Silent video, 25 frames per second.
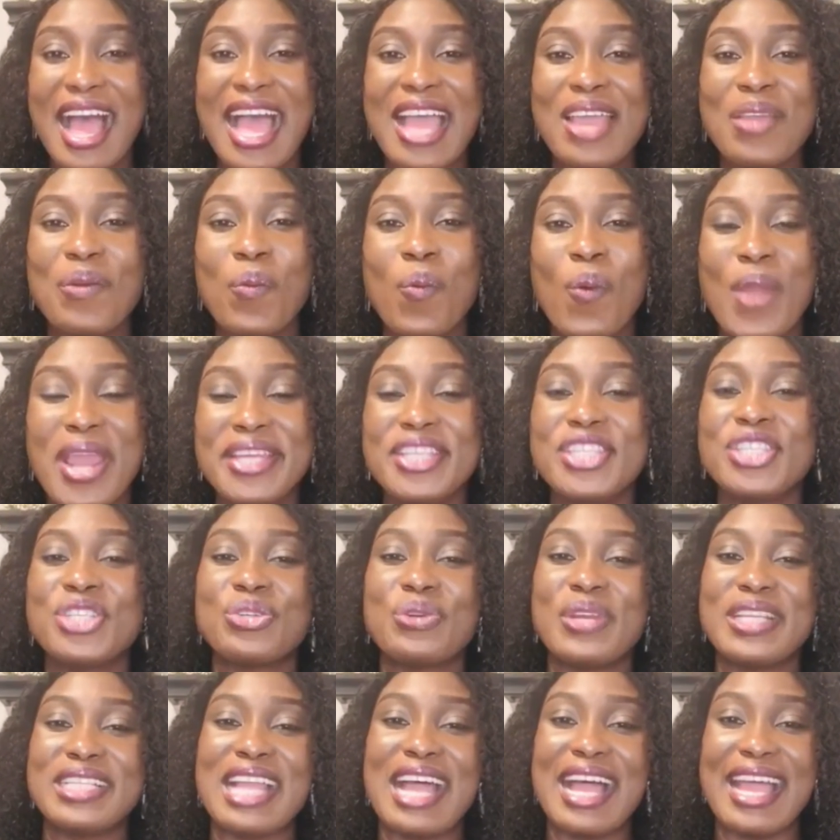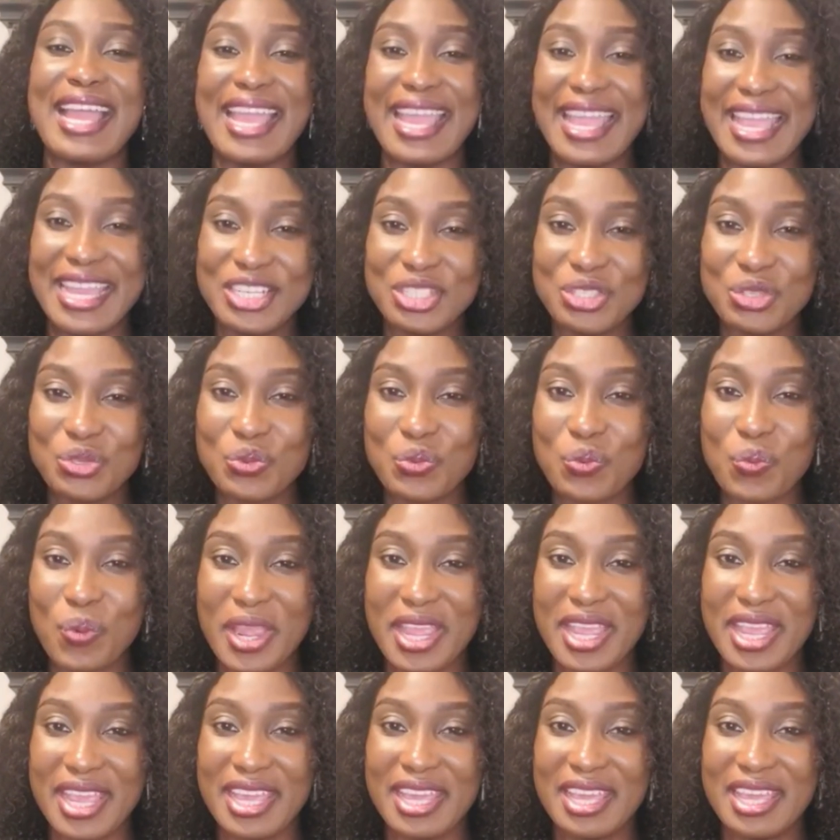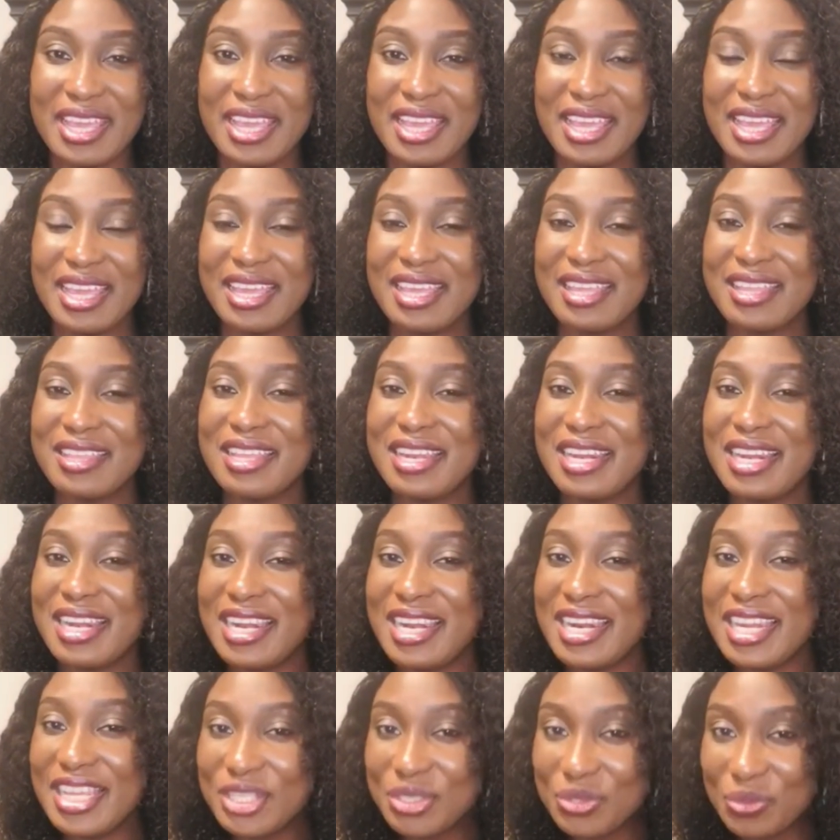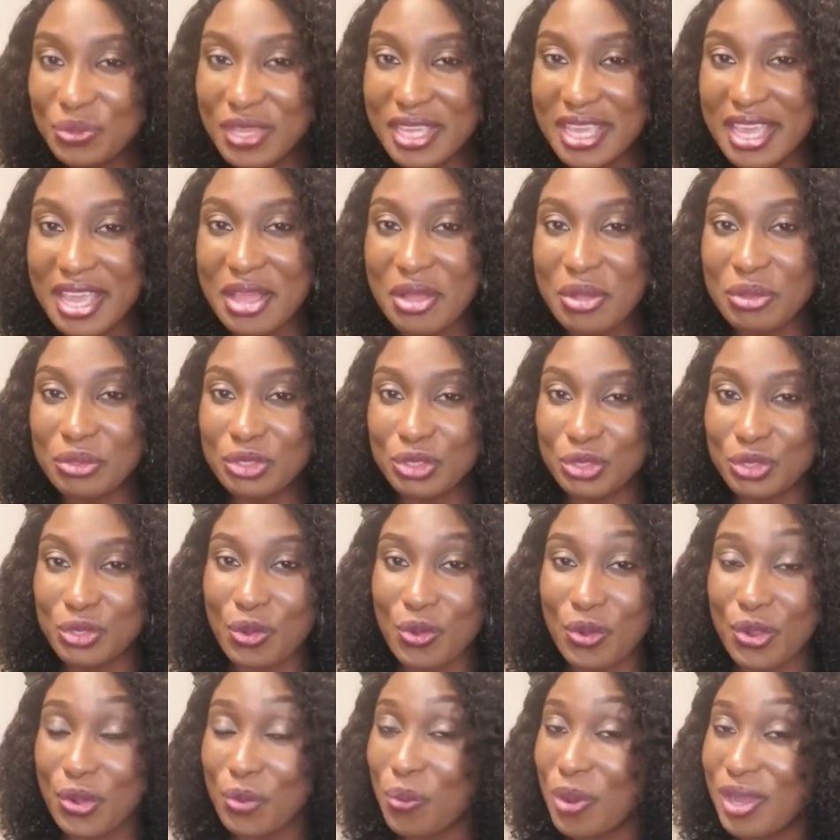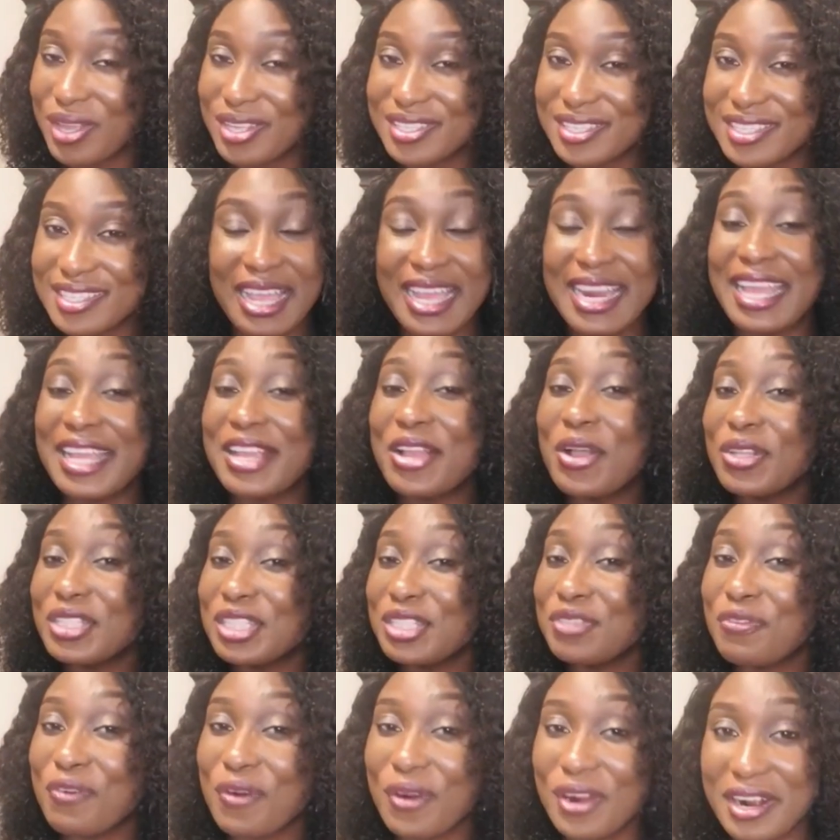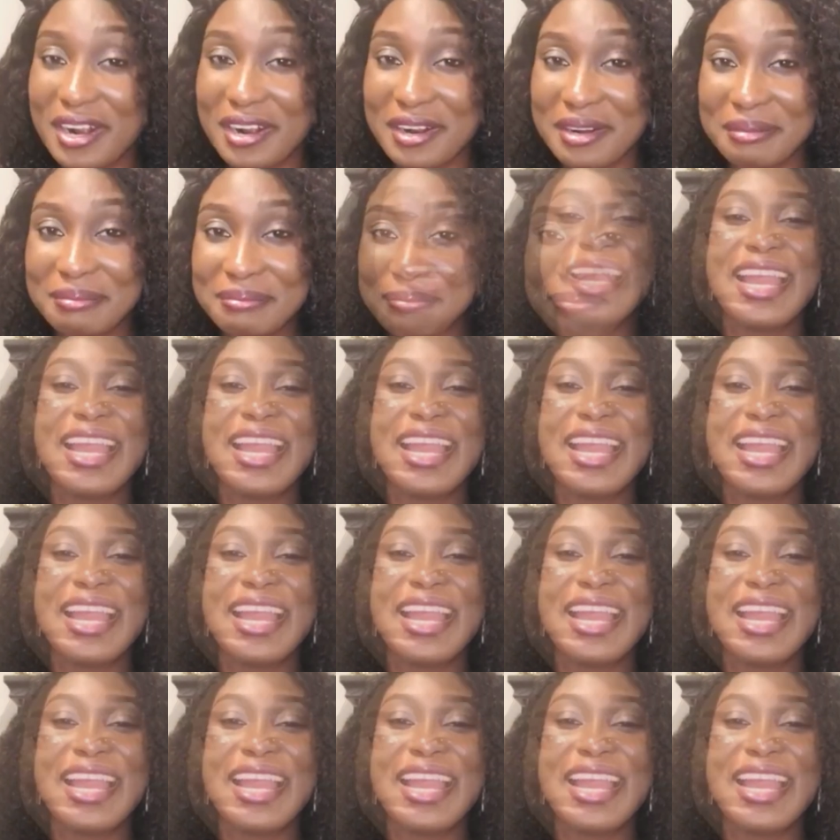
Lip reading: I went straight ahead to where the little girl's toy was, and I got it for her.